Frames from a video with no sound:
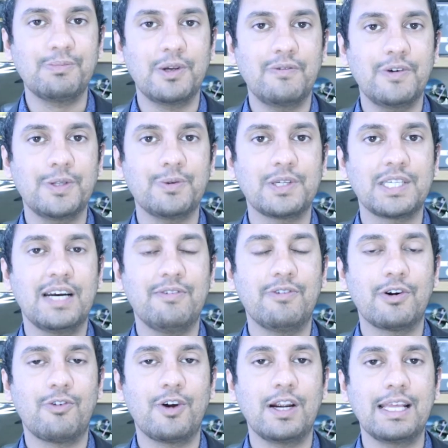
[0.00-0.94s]
movies which have
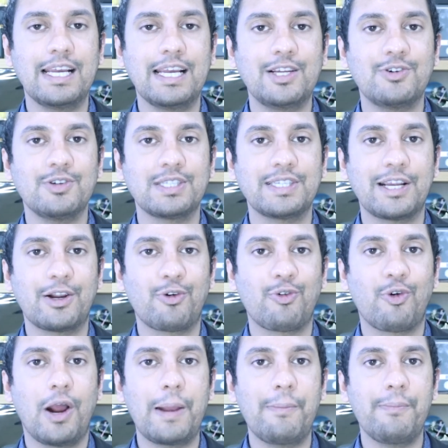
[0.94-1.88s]
a really interesting
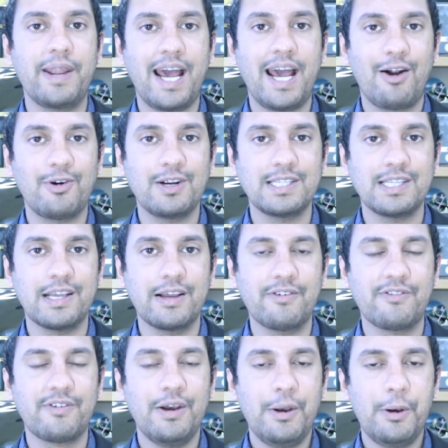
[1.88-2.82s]
crime
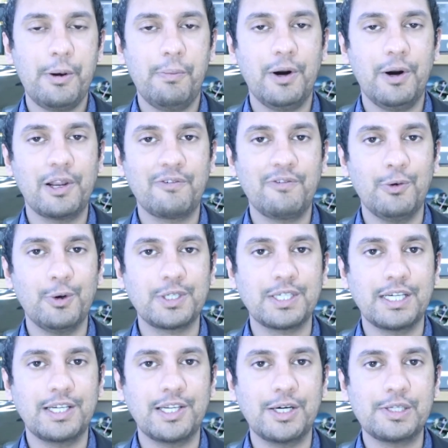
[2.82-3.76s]
narrative, but
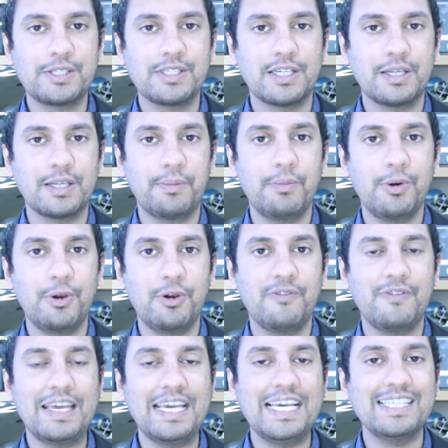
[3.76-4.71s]
unfortunately No Sudden
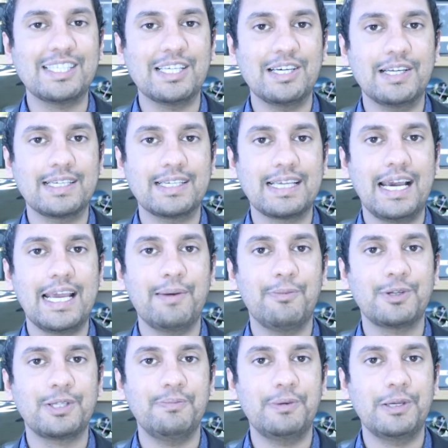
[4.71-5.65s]
Move isn't
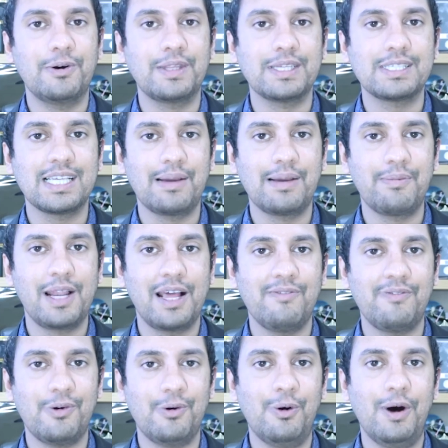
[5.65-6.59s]
able to be on the same
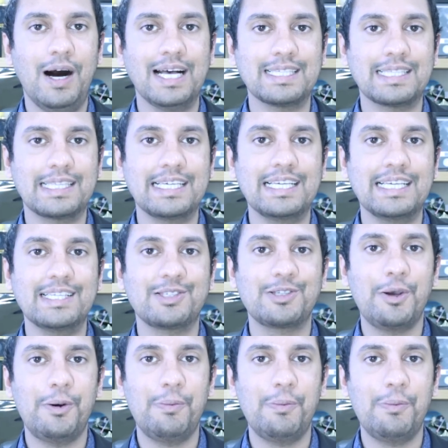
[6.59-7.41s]
level as these